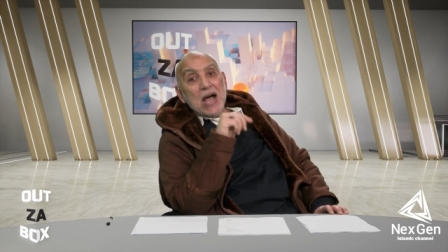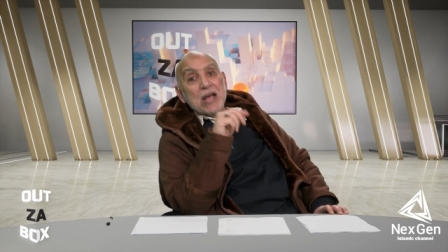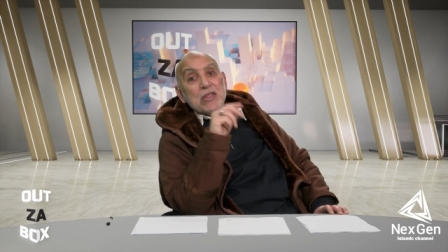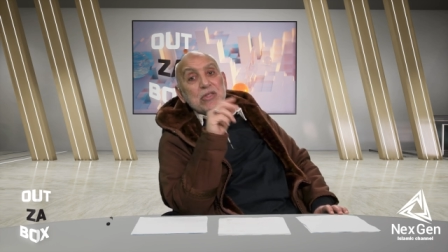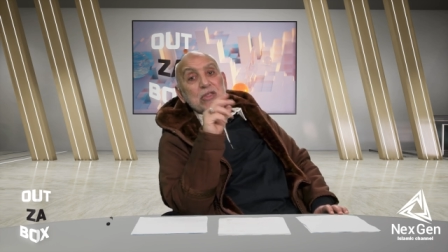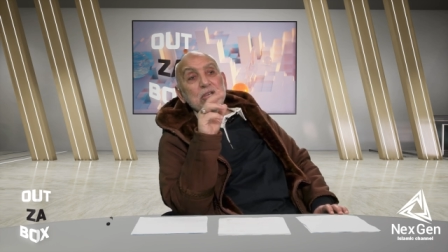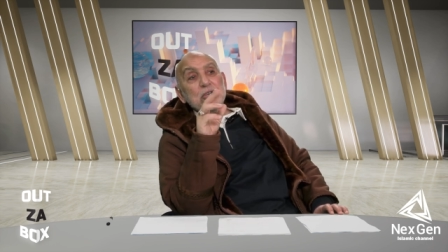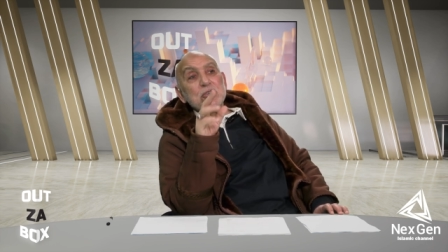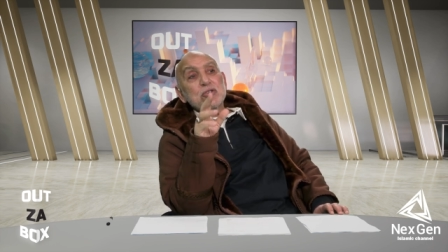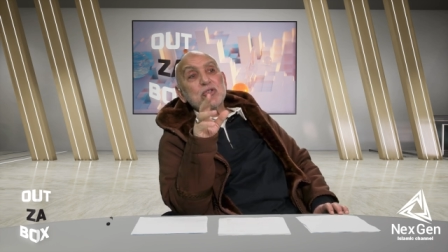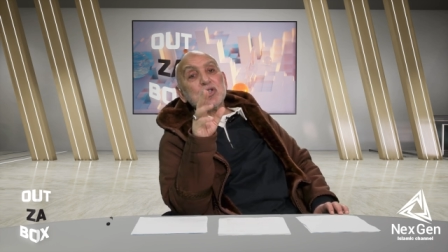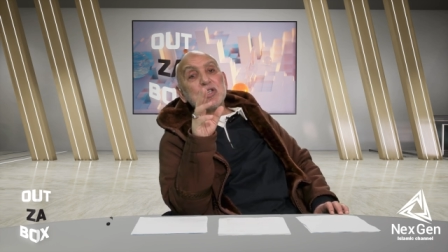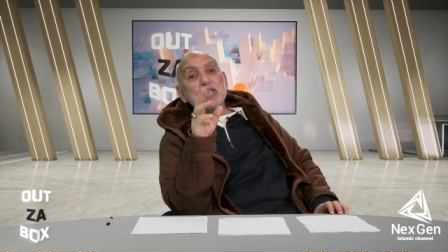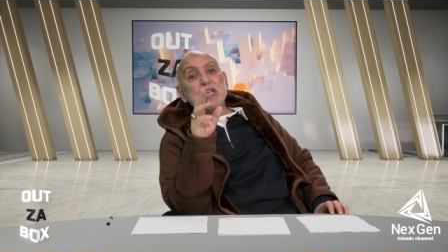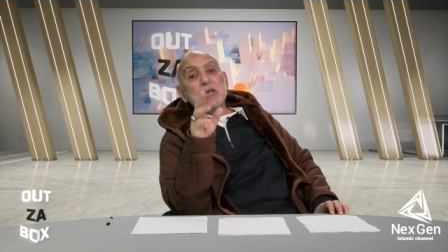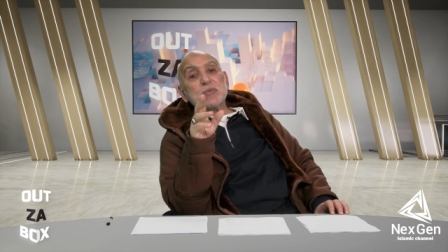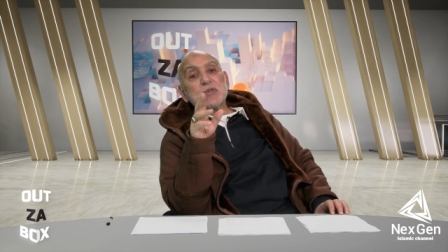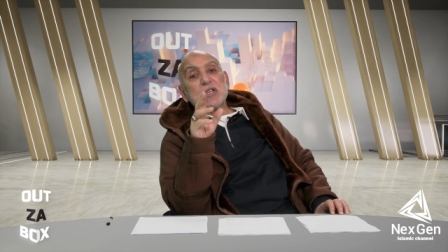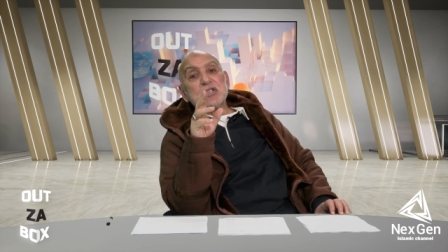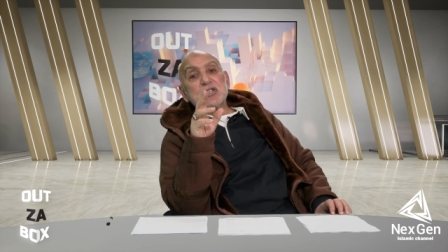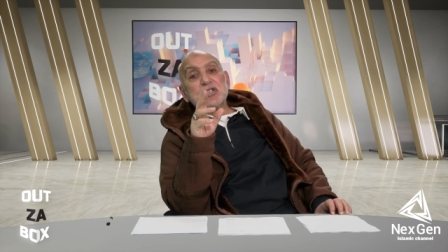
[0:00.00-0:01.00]
And they used to
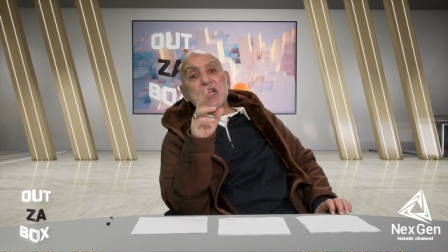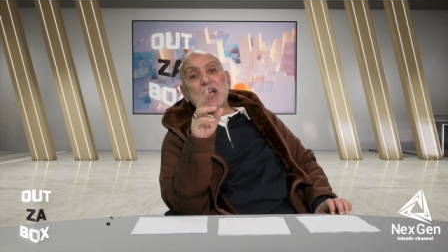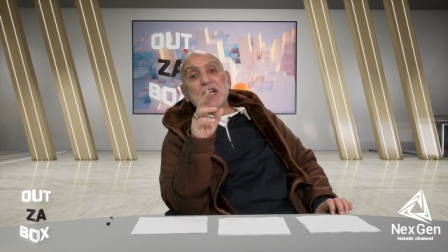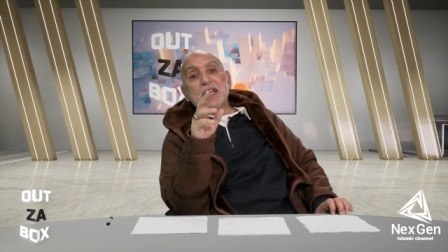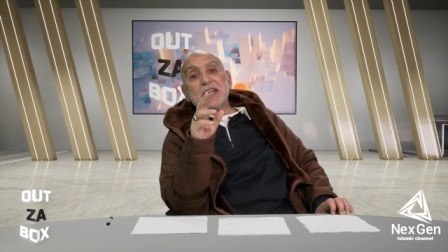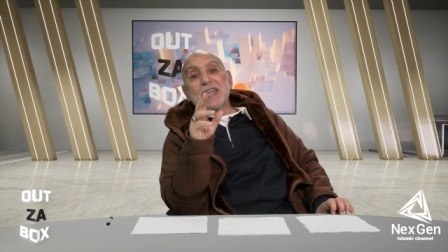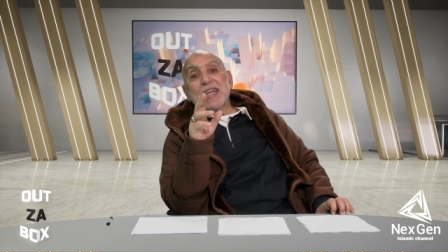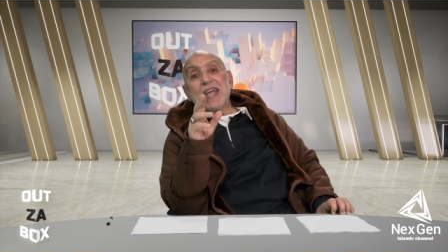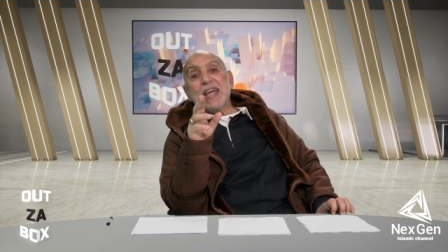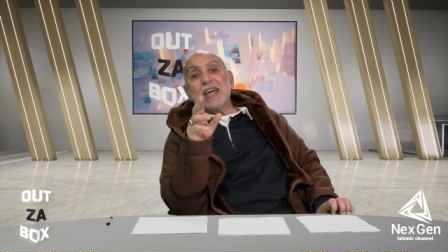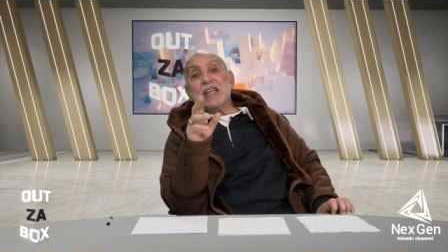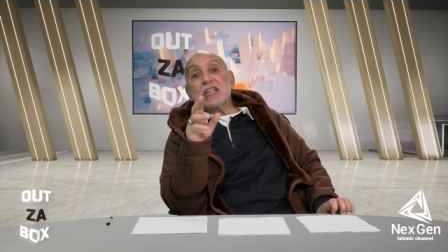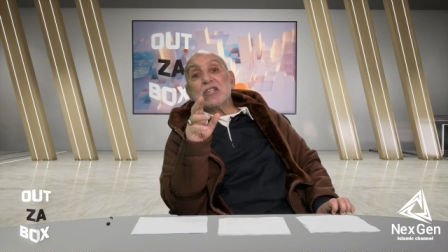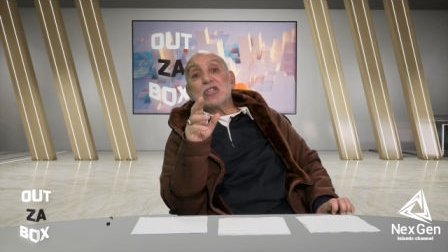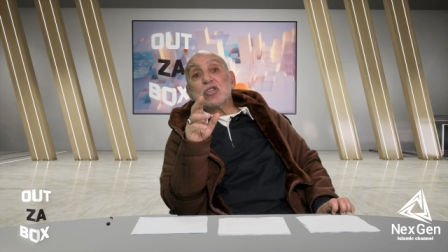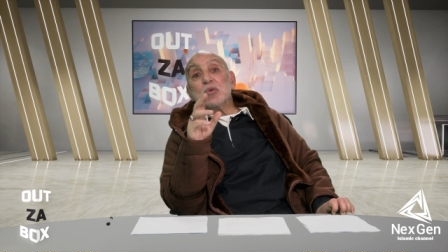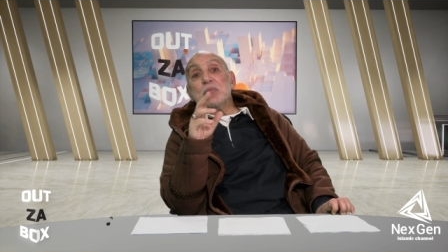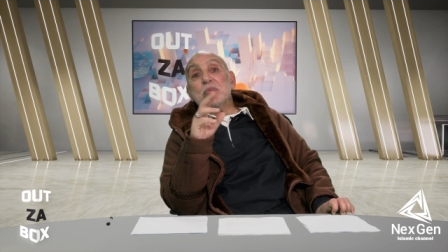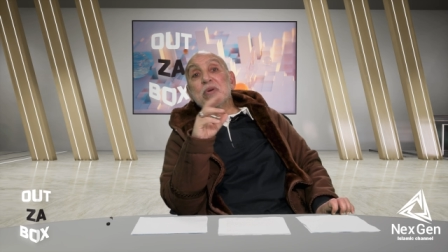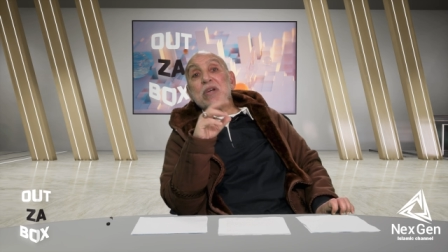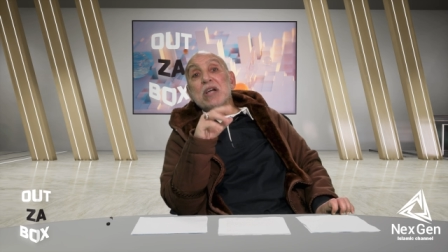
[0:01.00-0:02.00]
keep such young
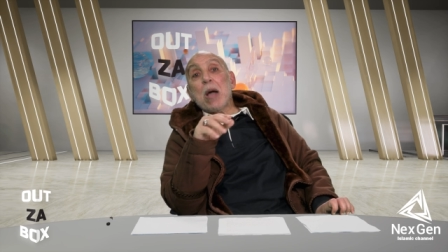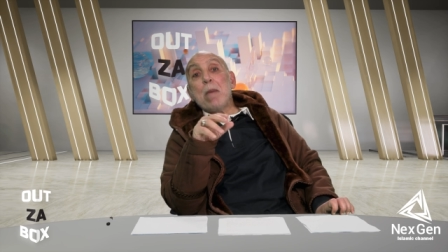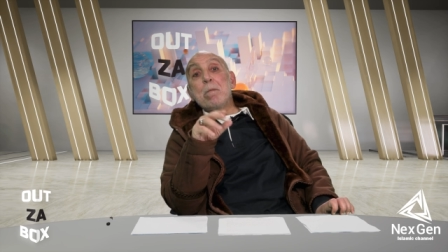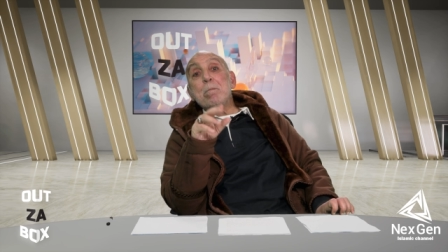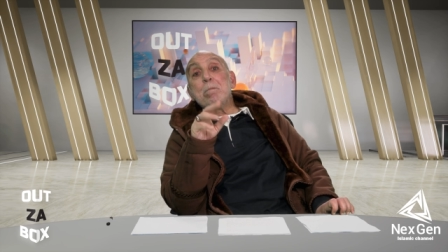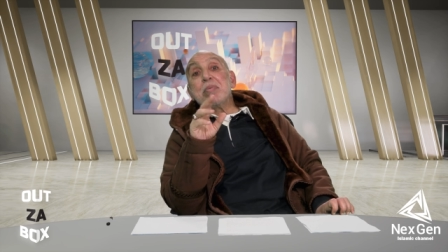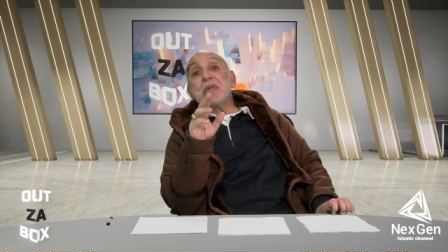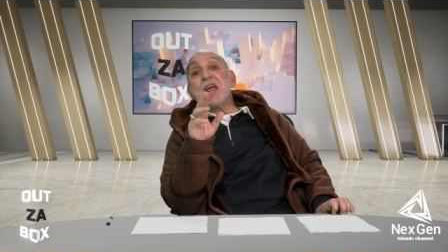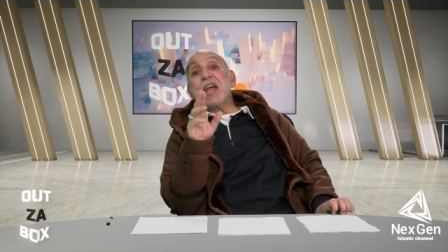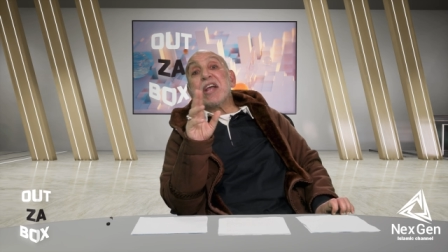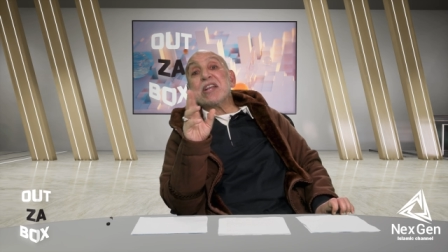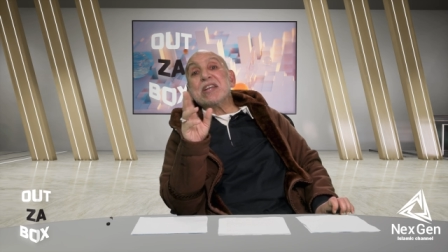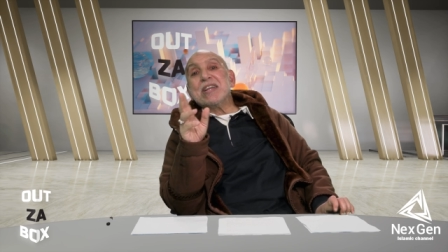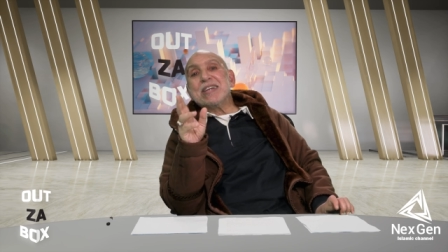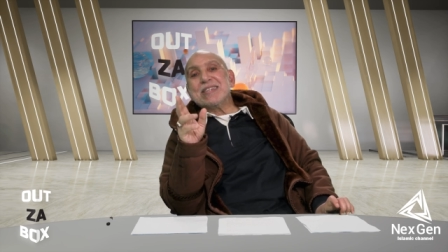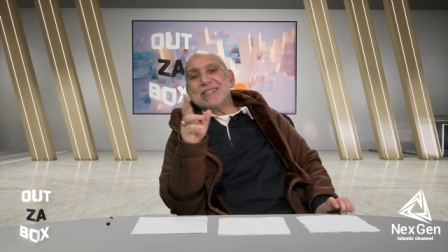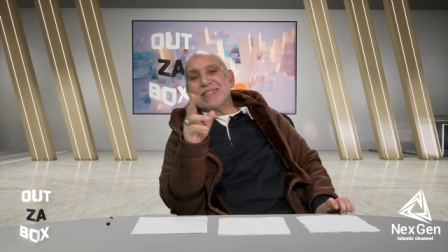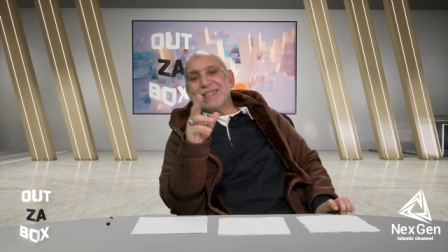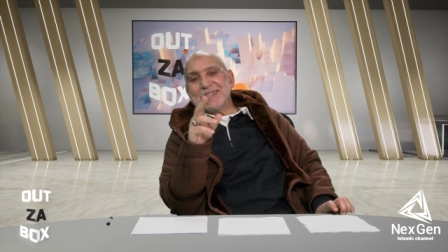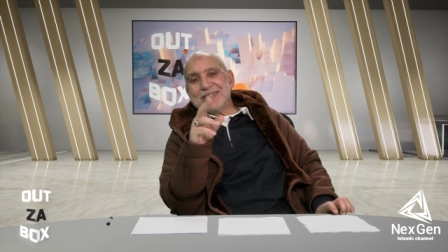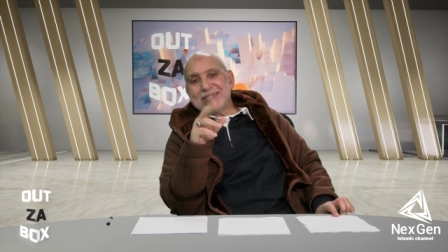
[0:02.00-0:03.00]
girl to become
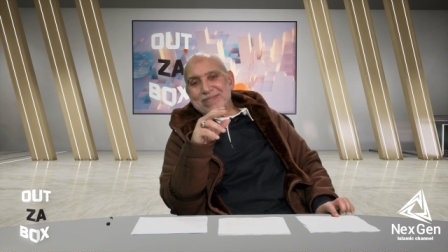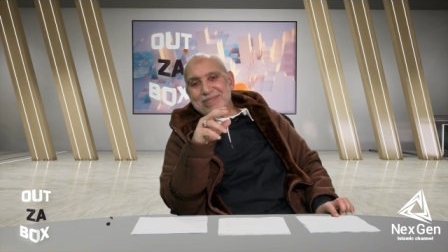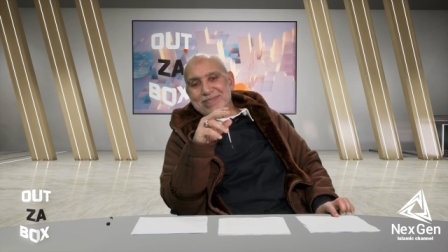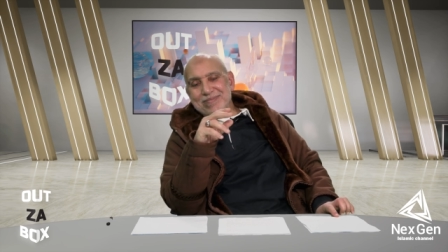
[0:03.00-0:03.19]
pregnant.